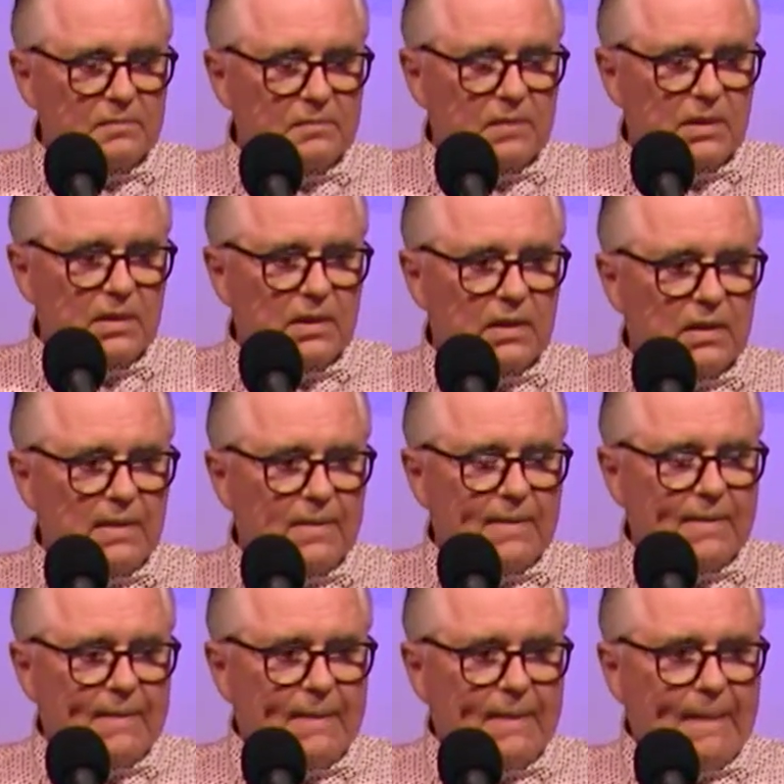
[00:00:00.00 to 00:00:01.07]

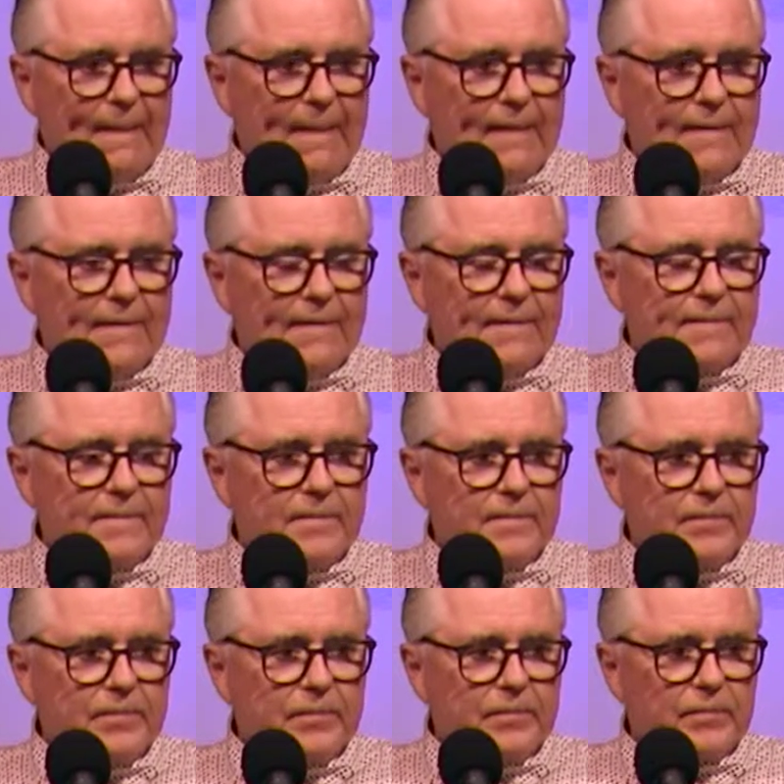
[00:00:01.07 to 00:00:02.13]

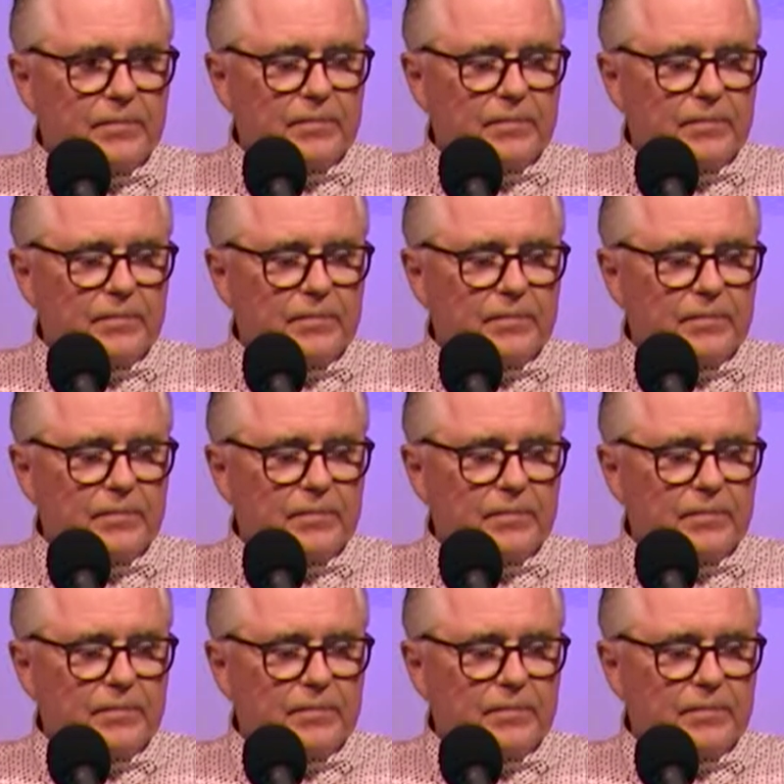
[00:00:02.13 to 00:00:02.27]
(silence)